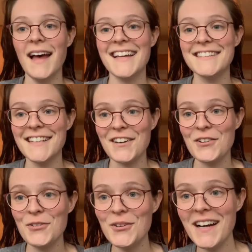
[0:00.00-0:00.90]

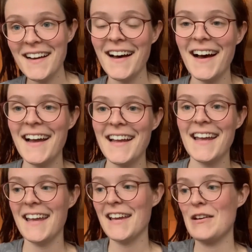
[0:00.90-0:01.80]
Hello, I
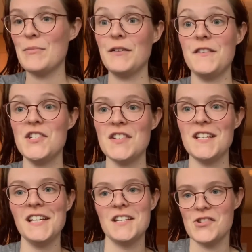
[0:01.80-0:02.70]
am
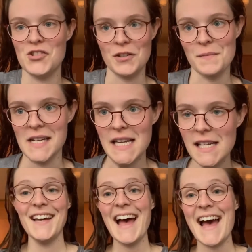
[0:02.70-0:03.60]
officially in
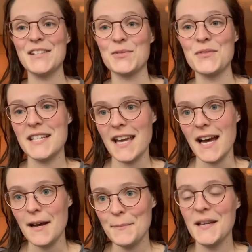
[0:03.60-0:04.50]
Germany. As a
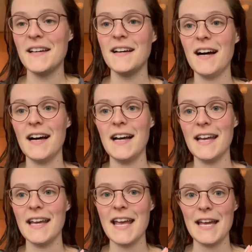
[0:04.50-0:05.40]
recap,
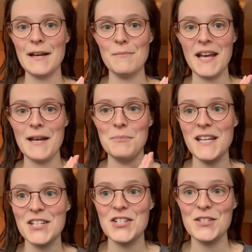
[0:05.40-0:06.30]
I am a
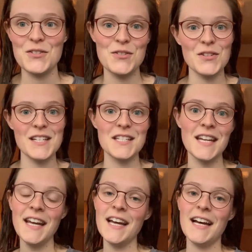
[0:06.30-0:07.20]
PhD student
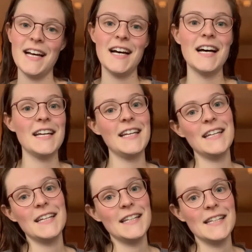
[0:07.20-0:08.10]

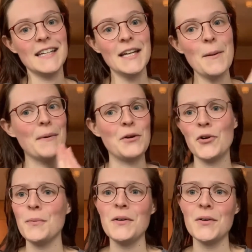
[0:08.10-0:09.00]
in
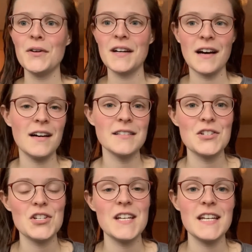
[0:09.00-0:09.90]
microbial
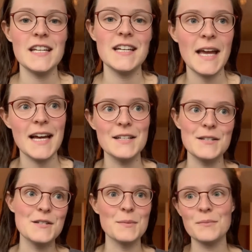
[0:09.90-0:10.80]
ecology
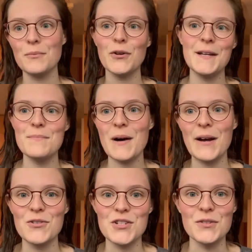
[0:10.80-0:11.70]
and marine
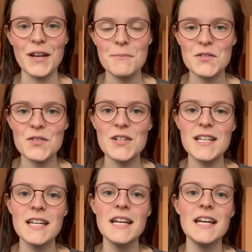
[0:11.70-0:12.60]
biogeochemistry,